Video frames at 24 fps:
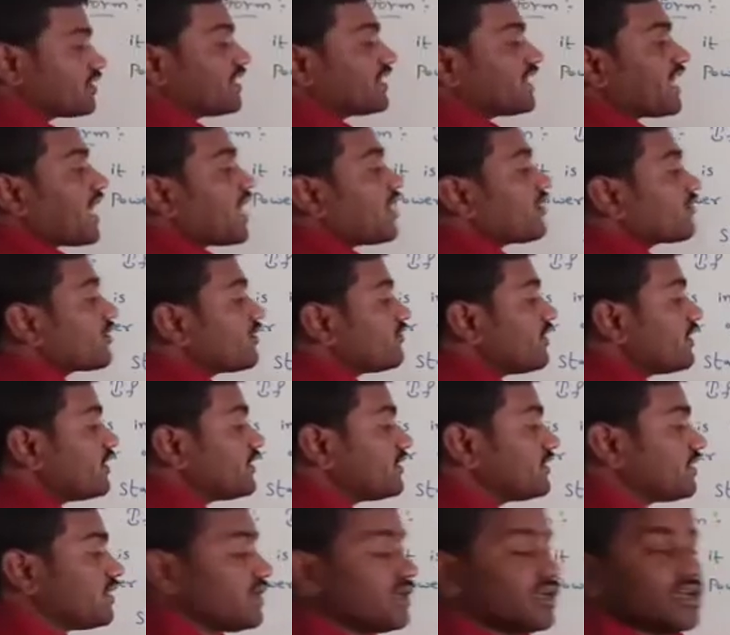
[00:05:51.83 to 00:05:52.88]
that I have given
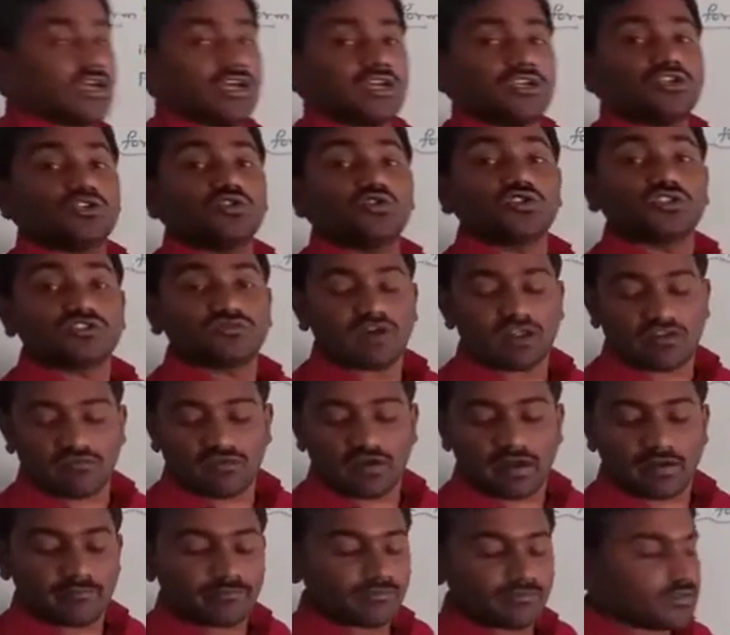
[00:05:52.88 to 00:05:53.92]
in the usual
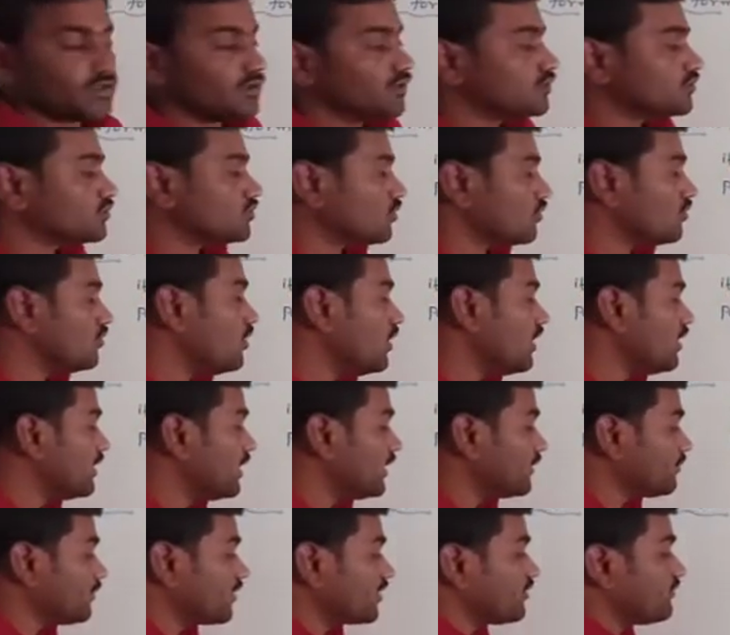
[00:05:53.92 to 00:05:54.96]
form. So
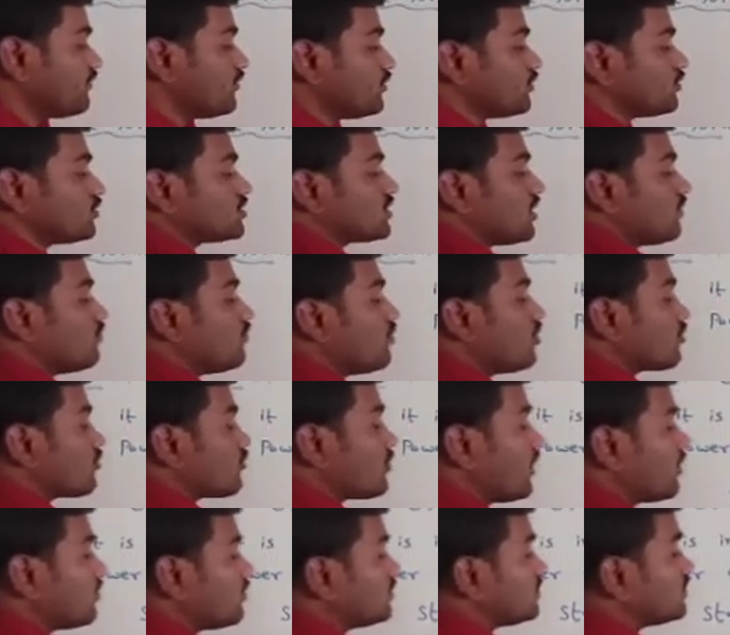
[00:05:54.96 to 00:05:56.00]
let me give you some more
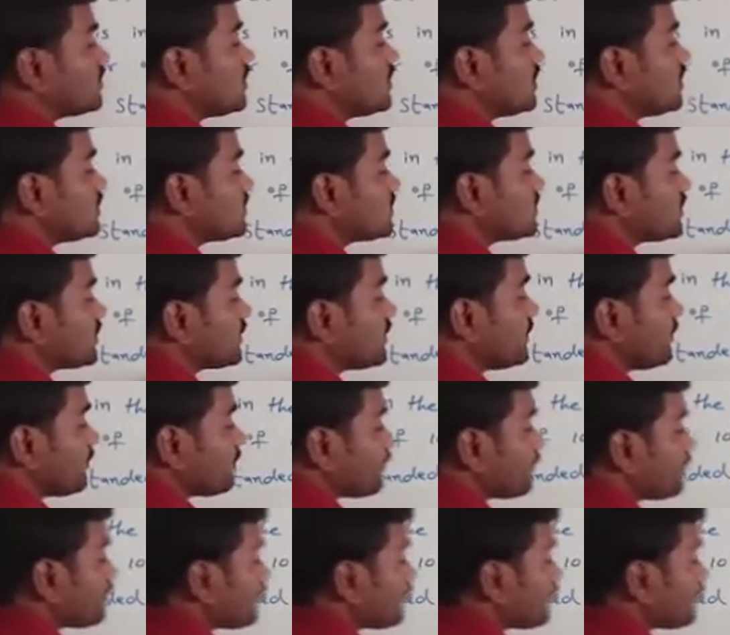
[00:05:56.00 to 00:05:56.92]
problems. See,